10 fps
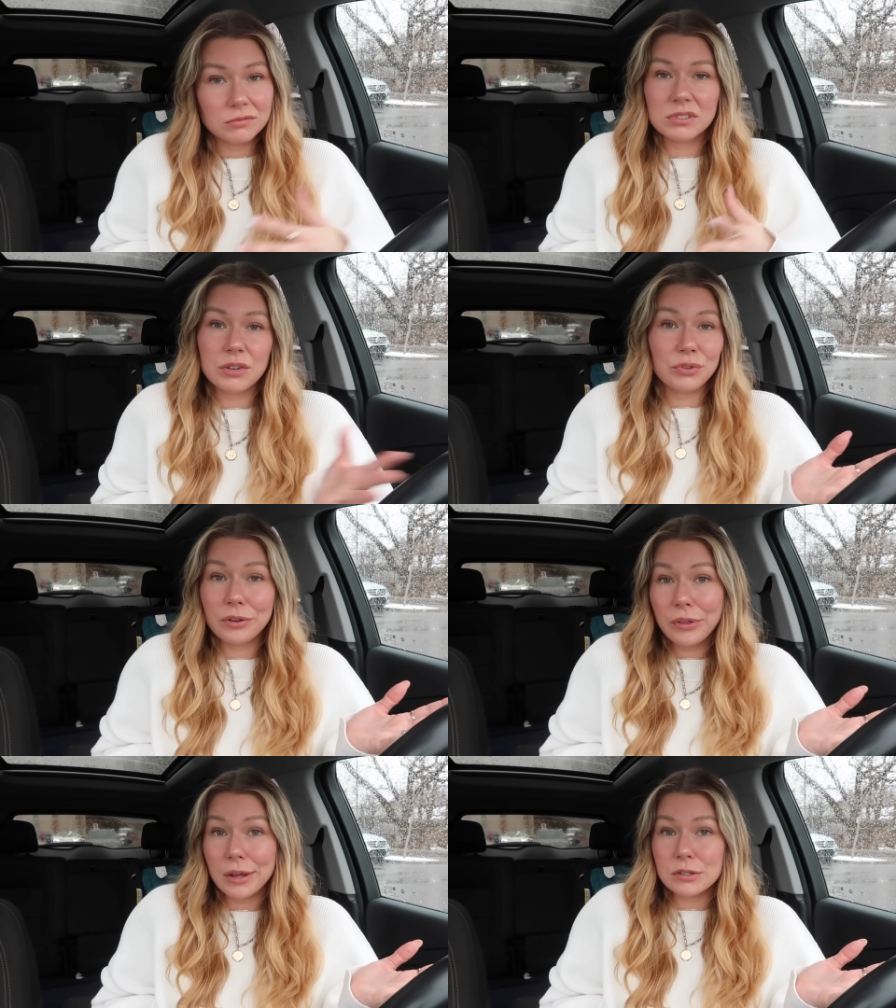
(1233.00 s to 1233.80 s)

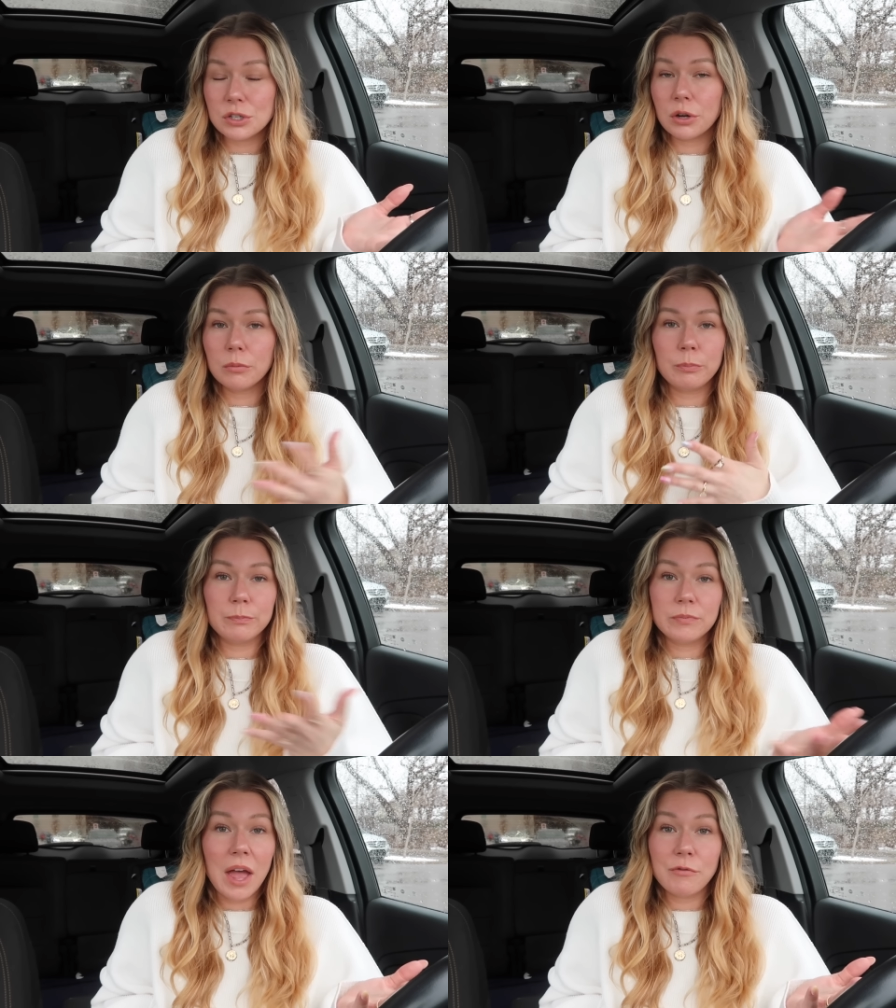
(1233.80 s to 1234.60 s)
Different things, you know,
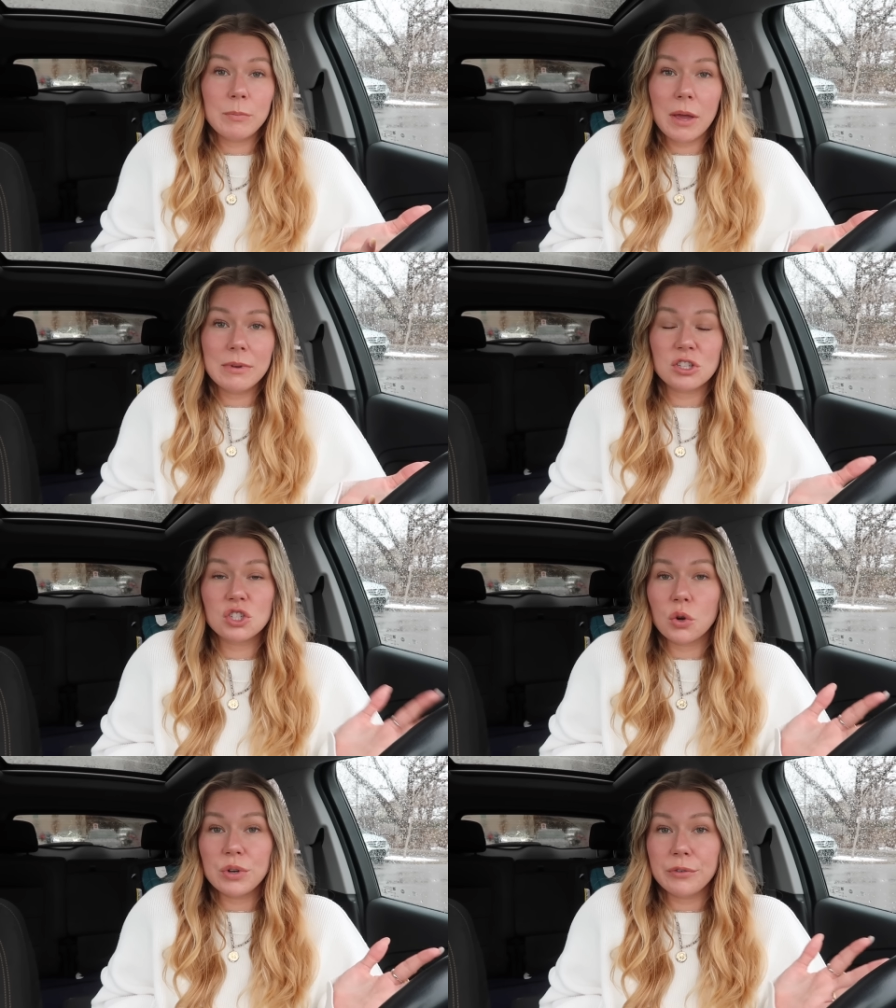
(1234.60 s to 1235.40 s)
every baby's
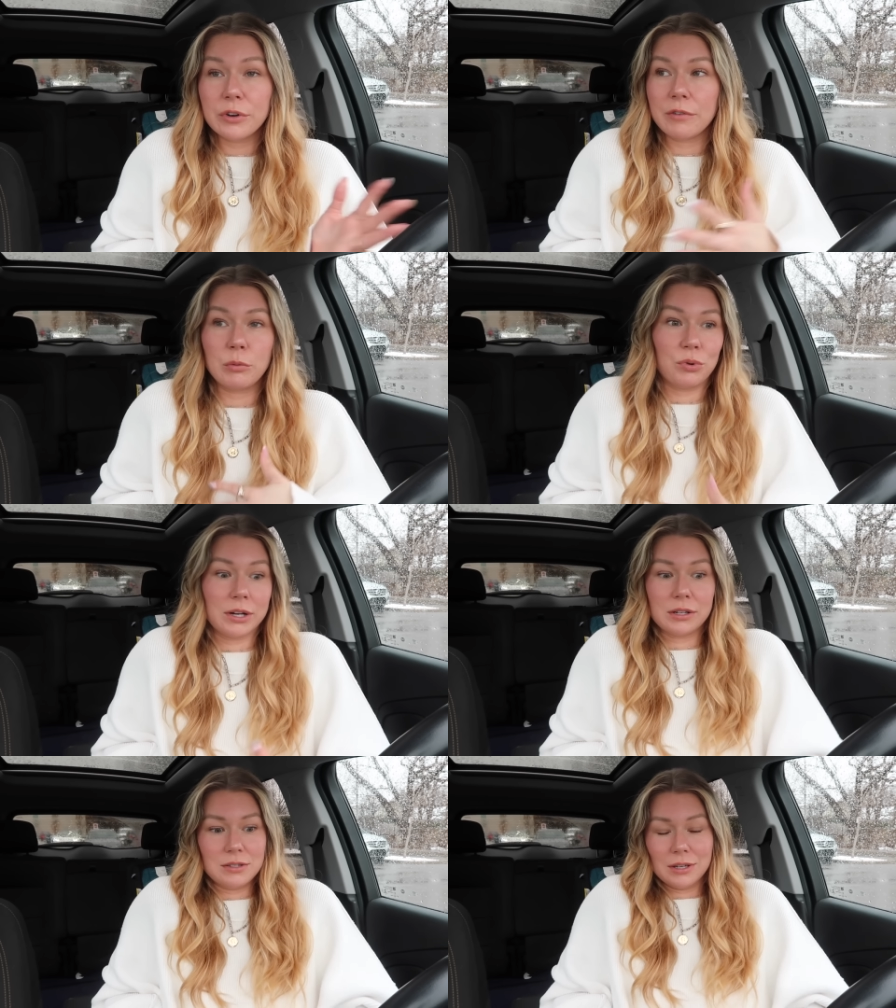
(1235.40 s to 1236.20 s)
so different. Every
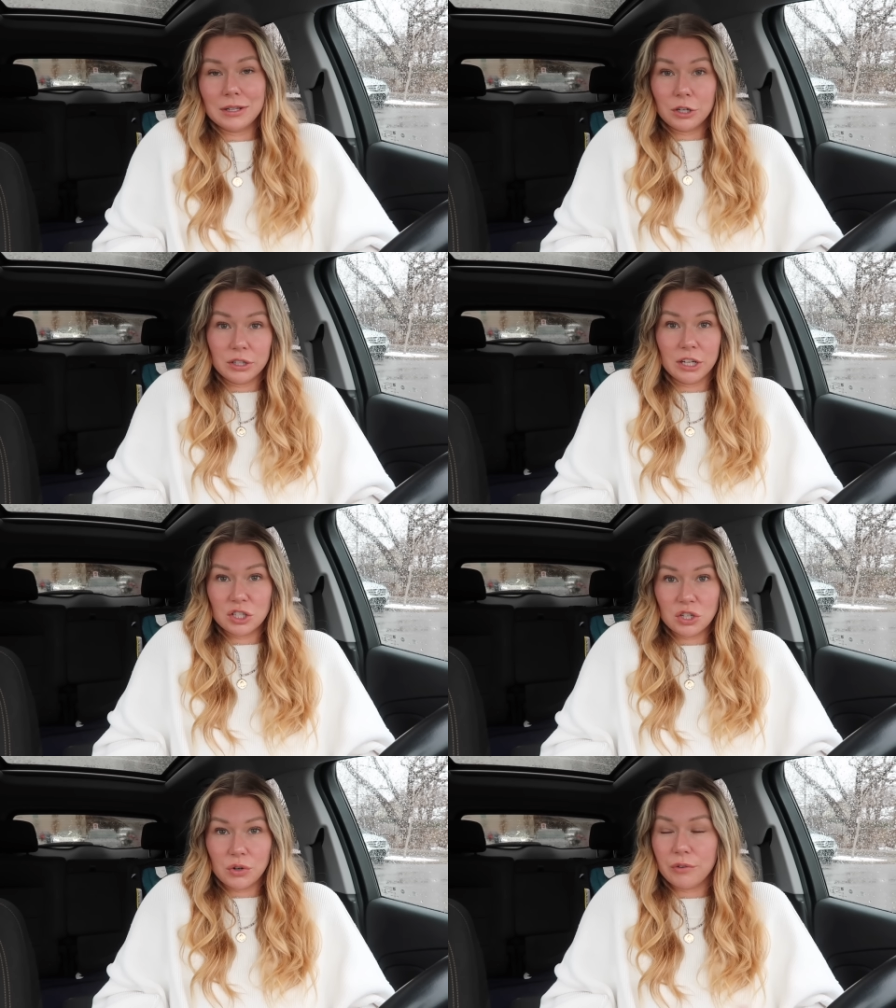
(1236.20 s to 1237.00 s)
pregnancy clearly is
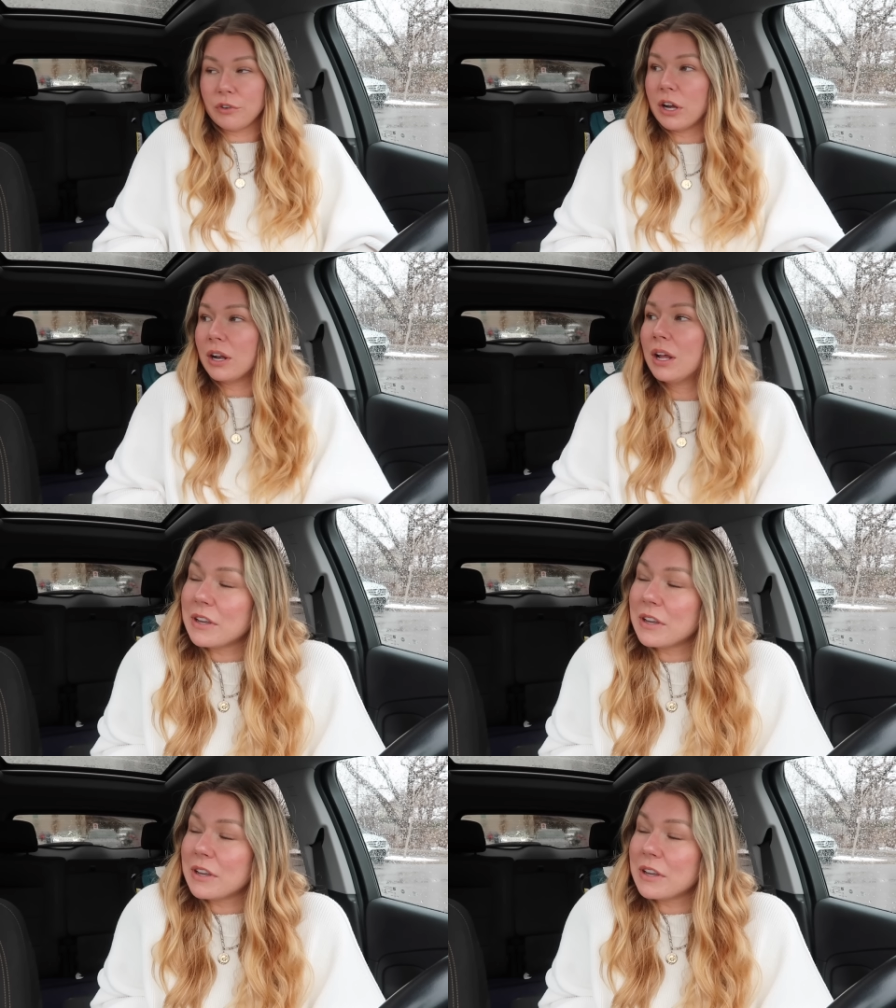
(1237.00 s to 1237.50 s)
so different.